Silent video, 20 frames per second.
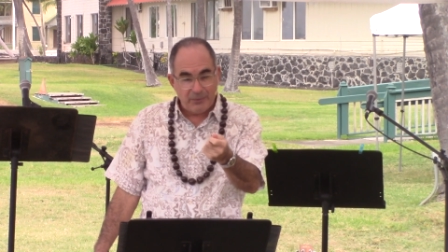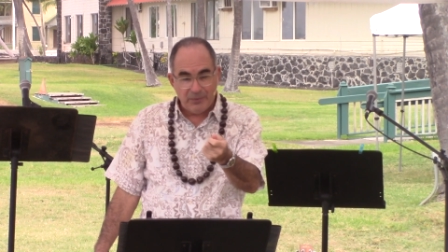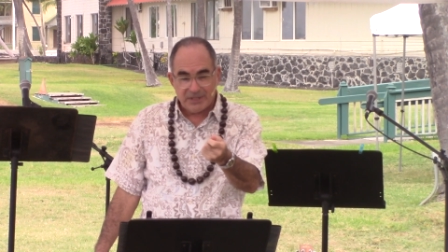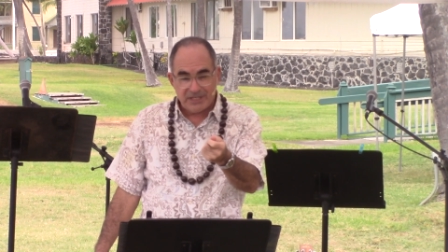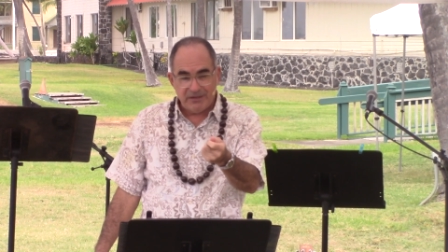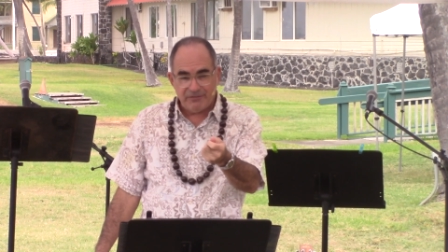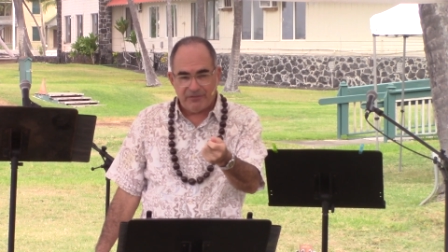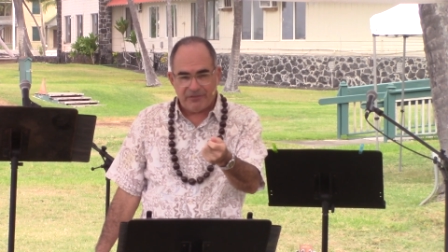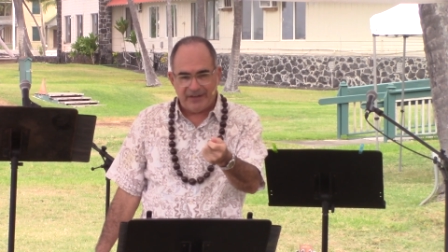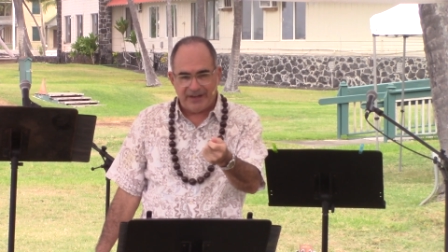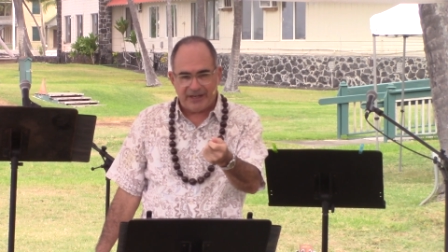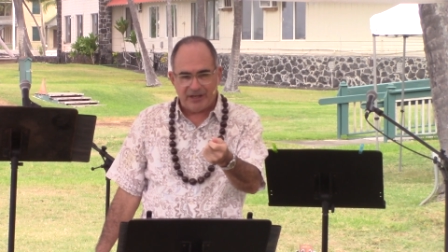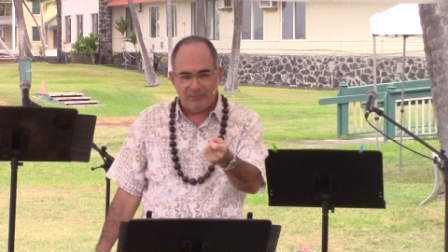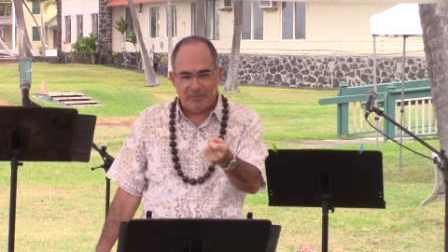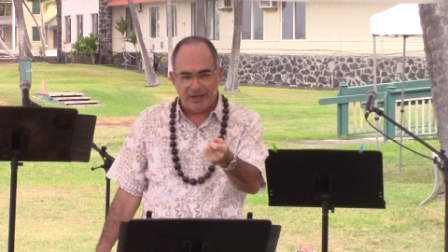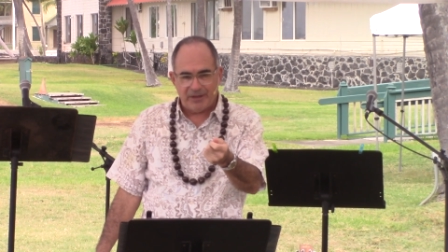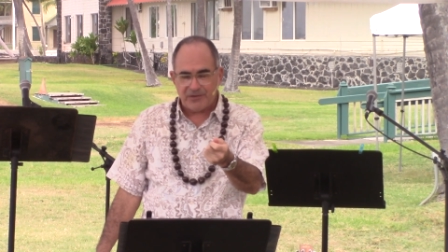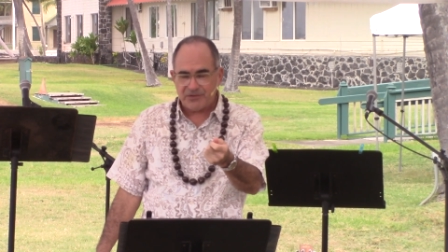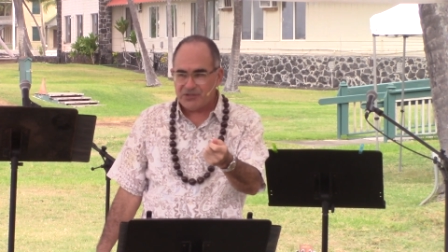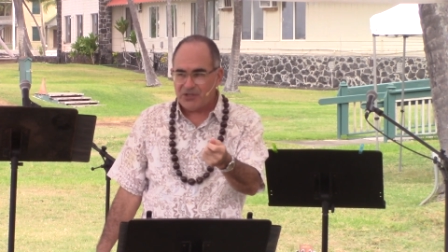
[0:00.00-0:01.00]
I wasn't even thinking
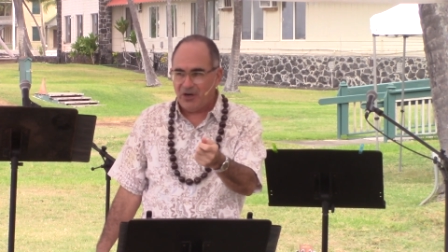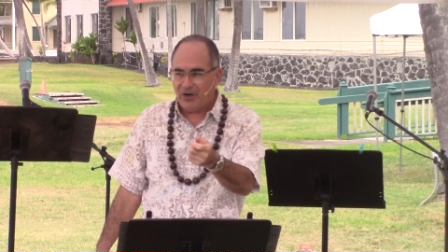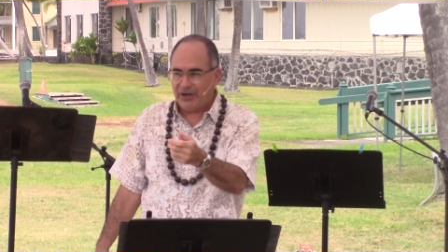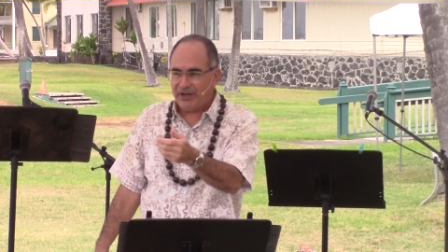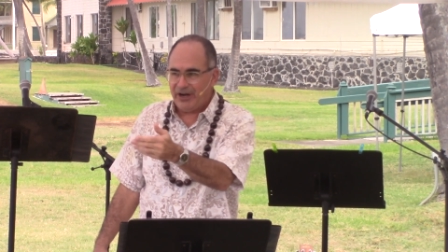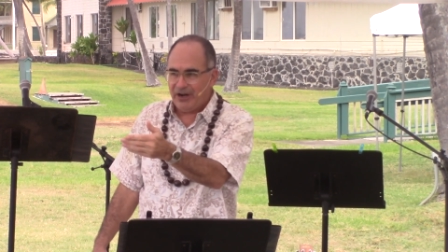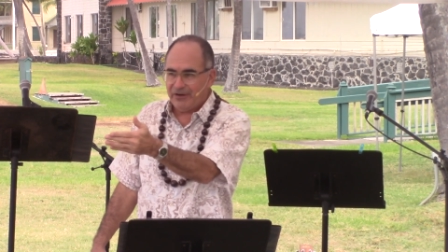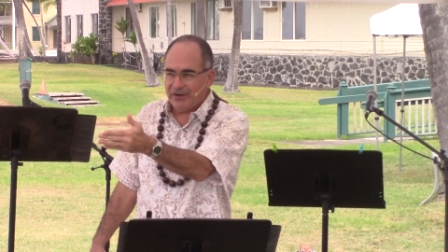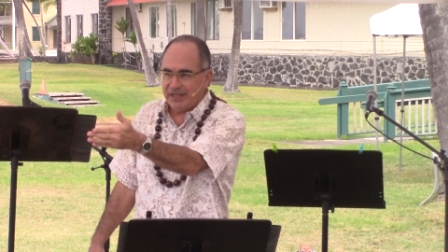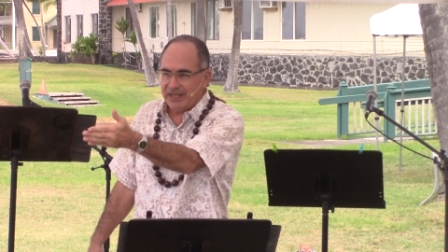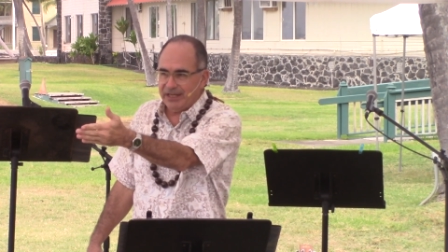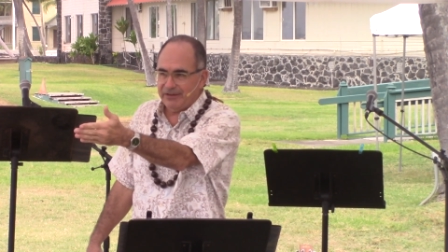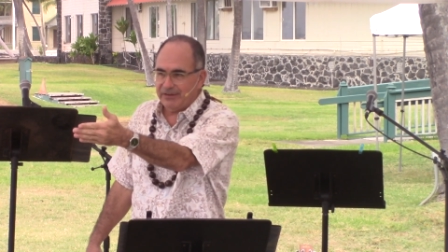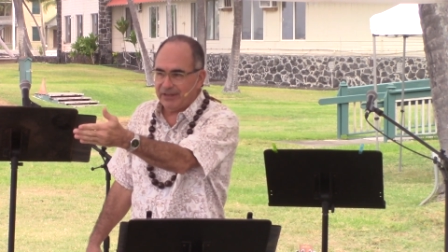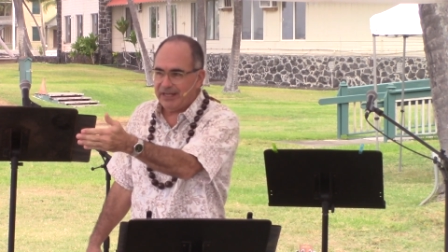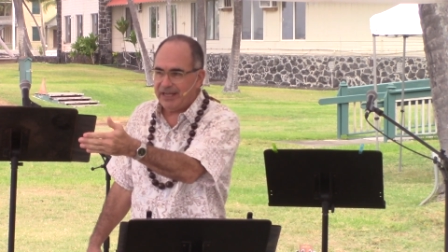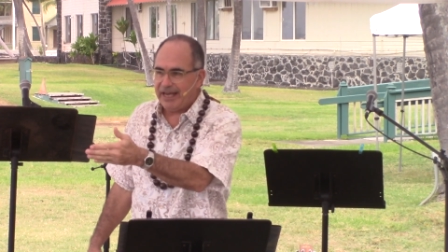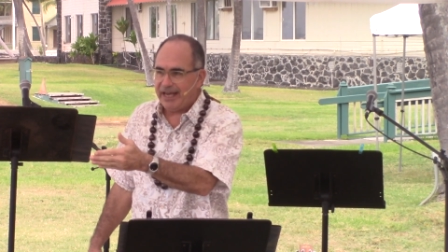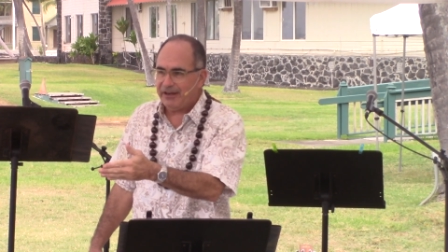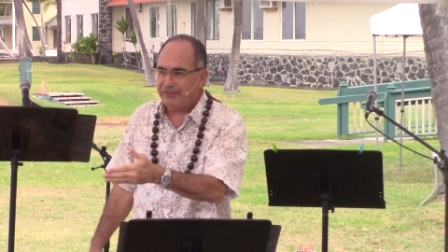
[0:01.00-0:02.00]
about the song. I'd already
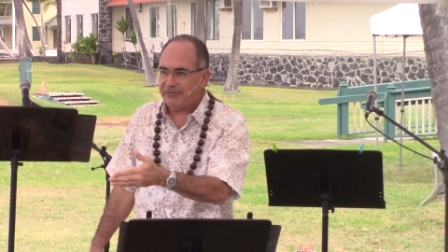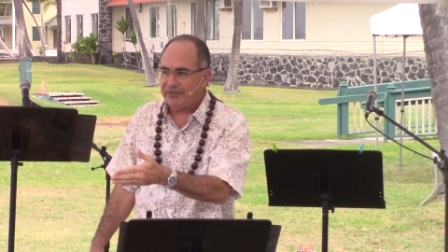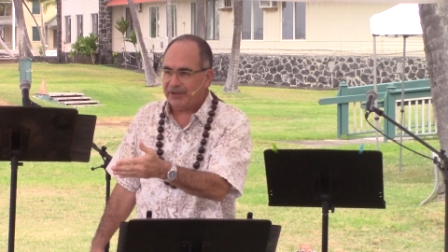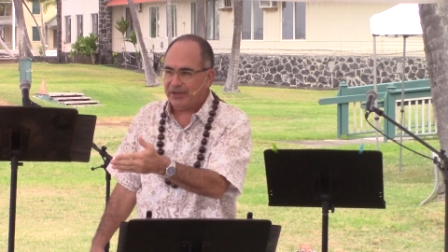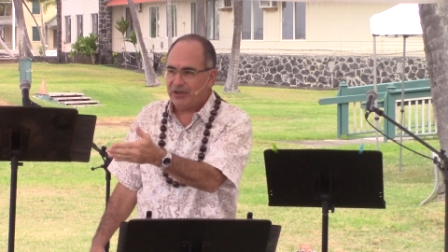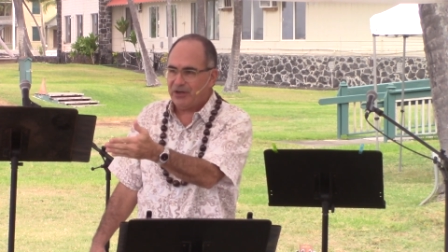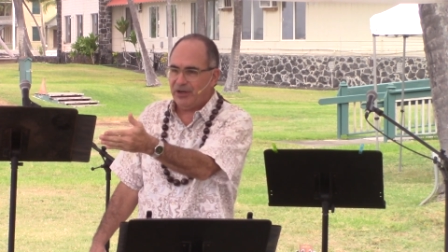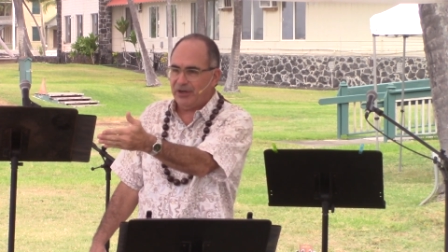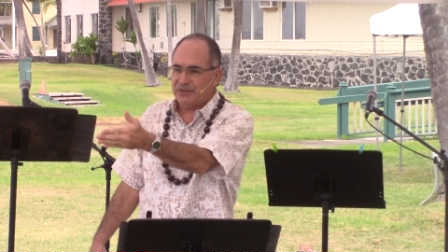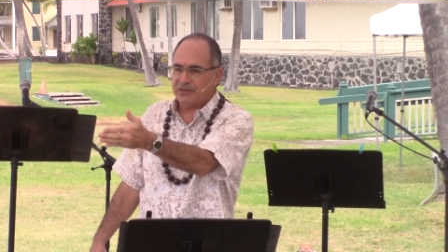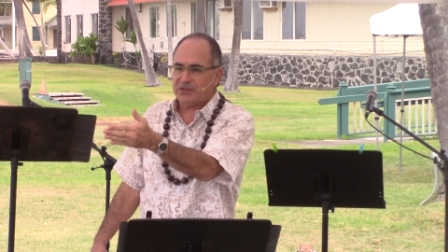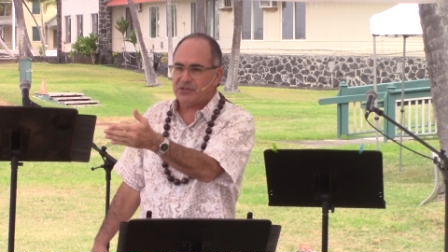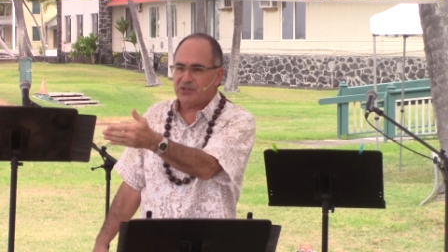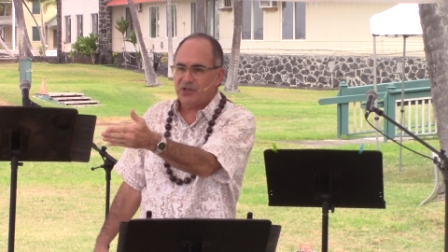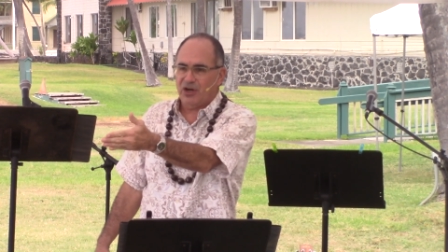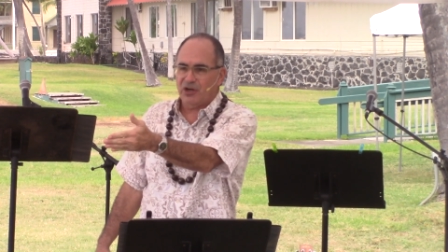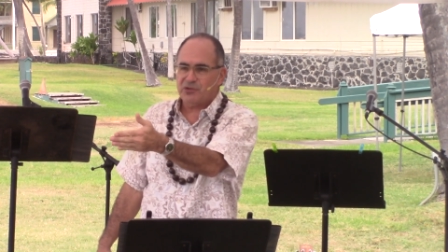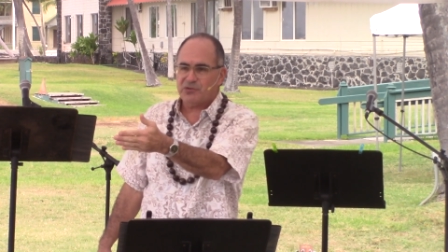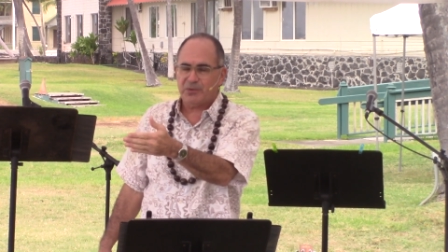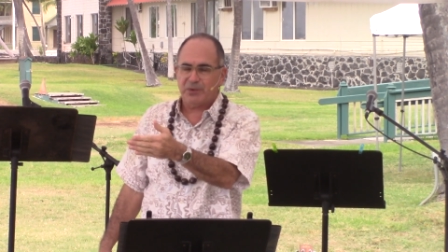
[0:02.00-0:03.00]
given Catherine and Kurt the
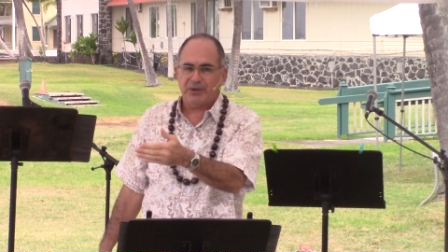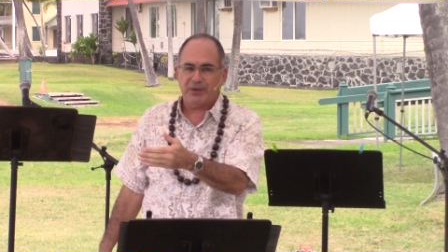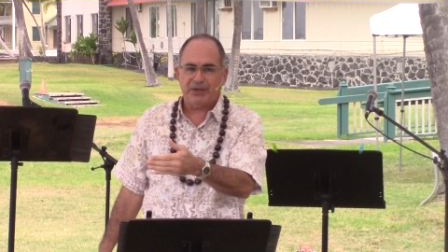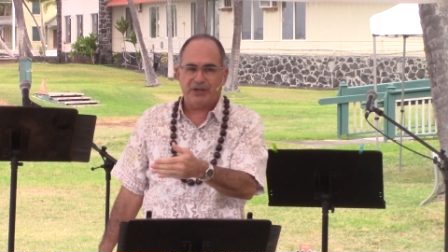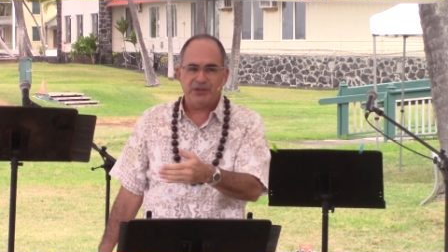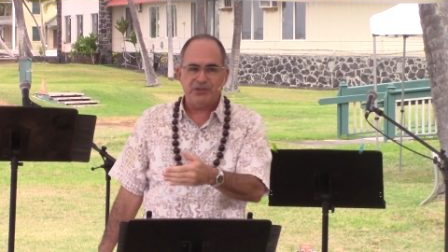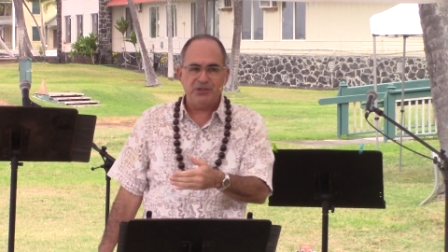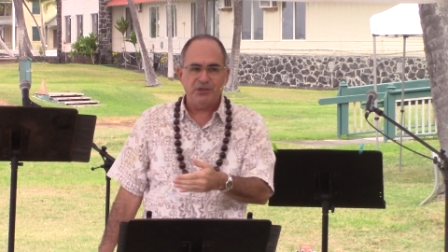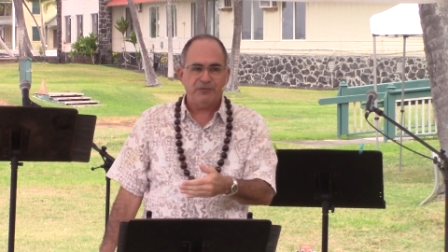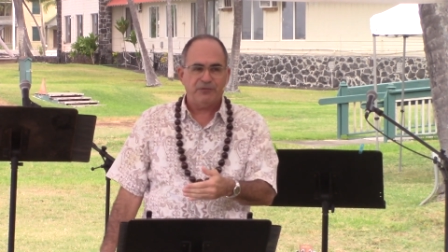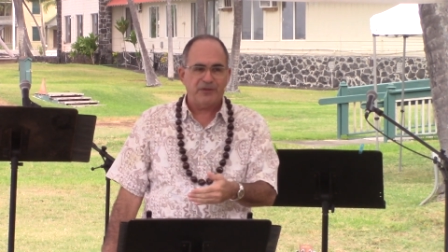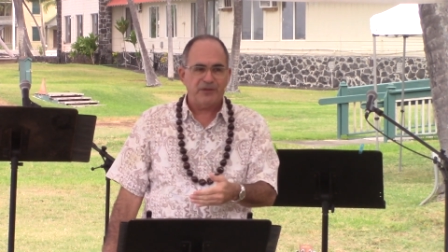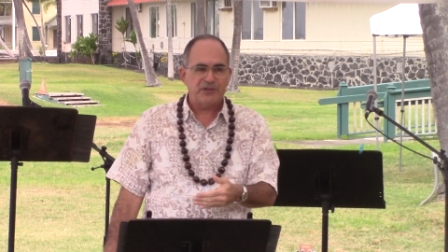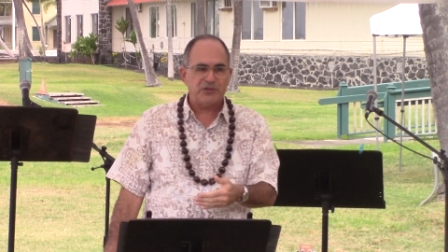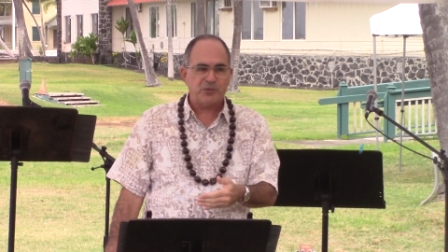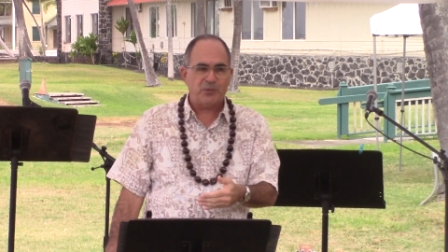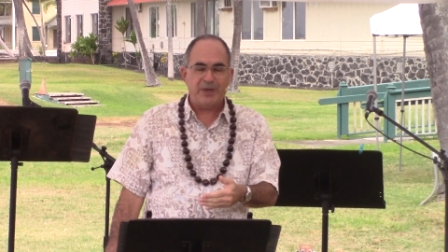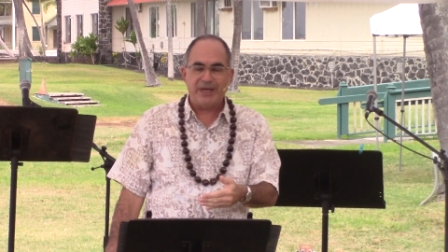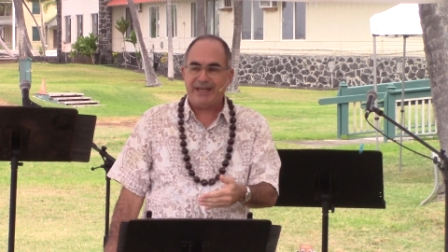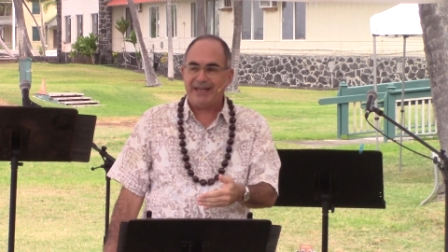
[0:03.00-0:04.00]
songs we were going to do for
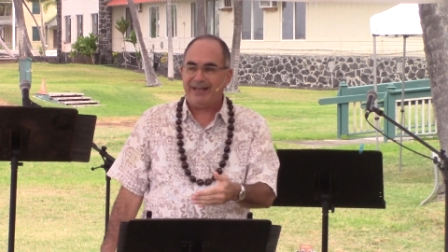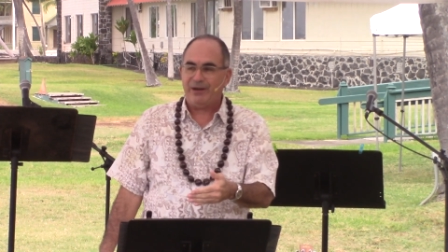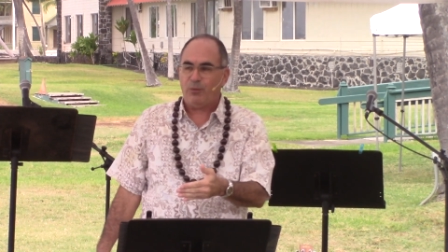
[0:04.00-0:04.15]
this week,